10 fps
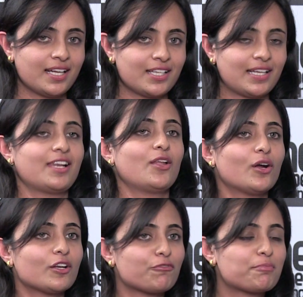A
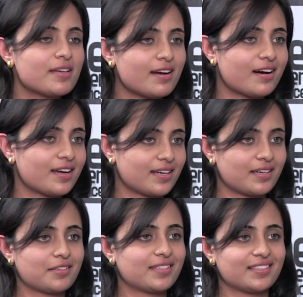lot of PR
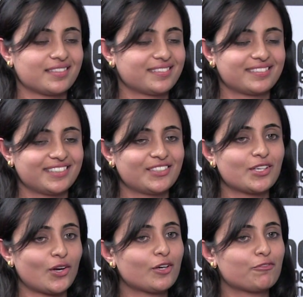and a
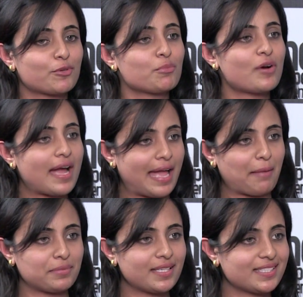lot of promo are
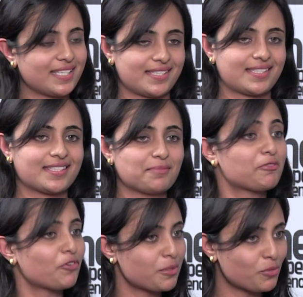happening just
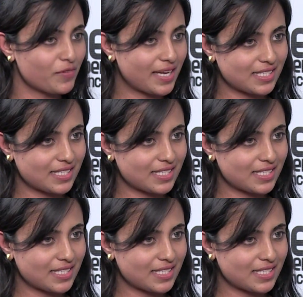before the movie gets